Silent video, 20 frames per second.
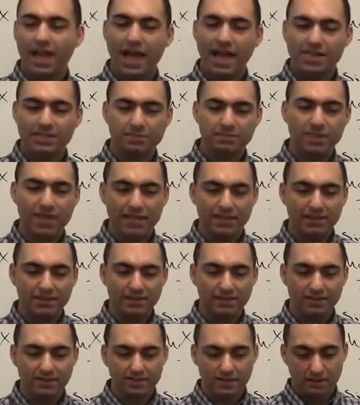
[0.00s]
has
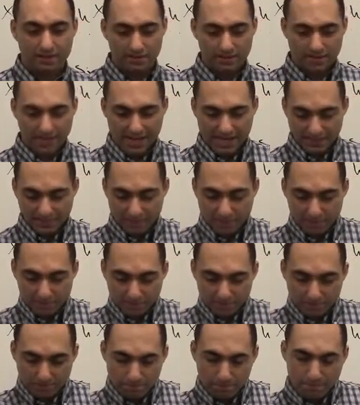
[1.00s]
been
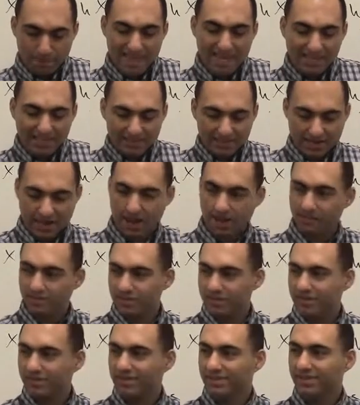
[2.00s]
being
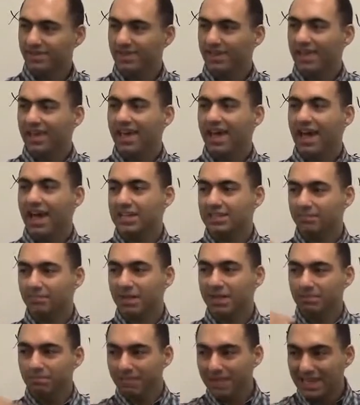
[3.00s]
typed. Has
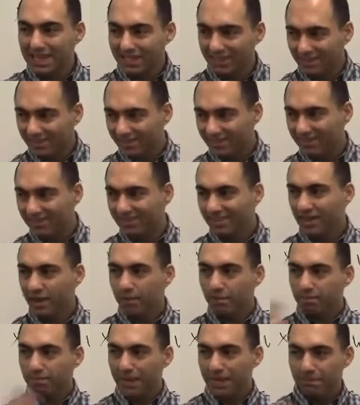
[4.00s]
been
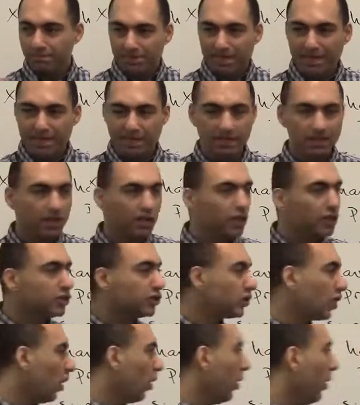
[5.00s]
being.
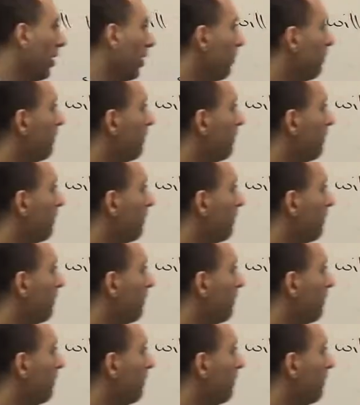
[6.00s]
So